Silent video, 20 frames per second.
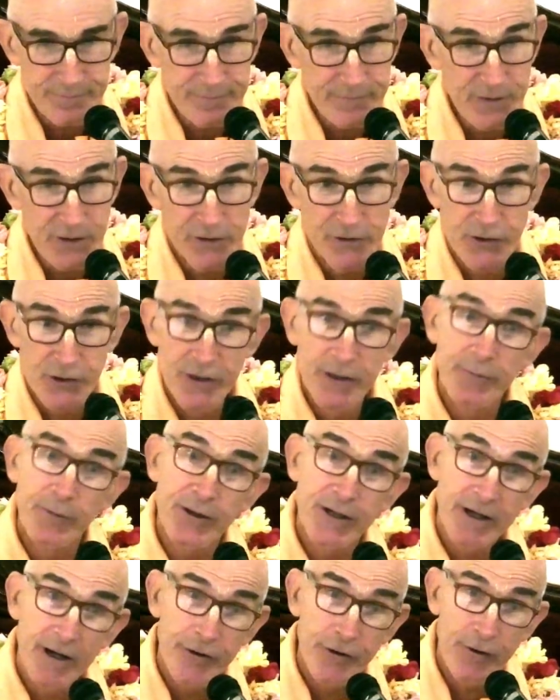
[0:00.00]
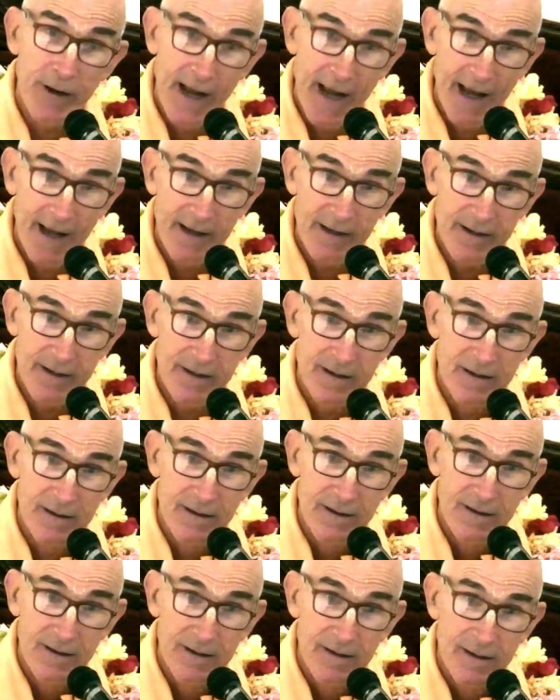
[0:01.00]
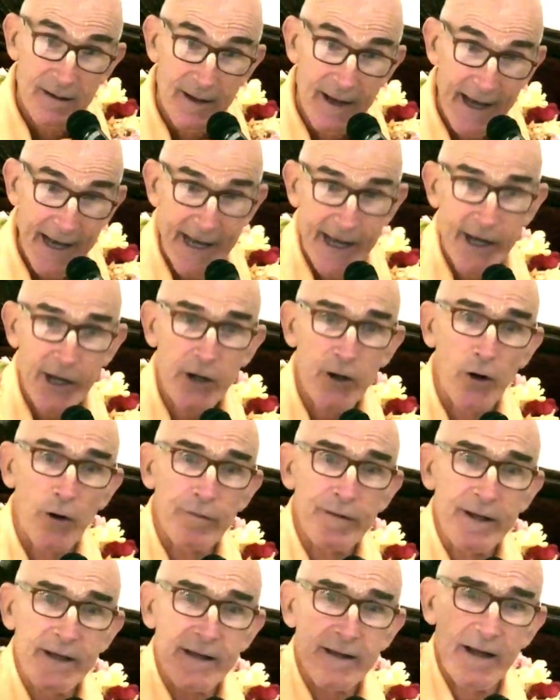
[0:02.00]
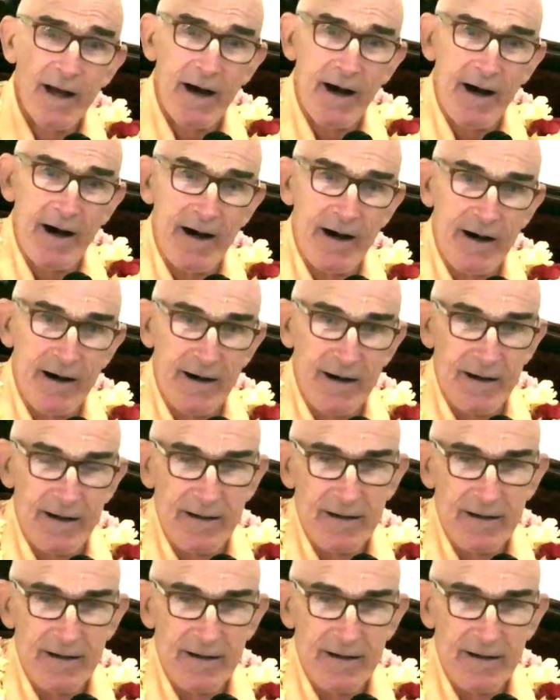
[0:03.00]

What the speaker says: So then with the other hand, hey Govinda!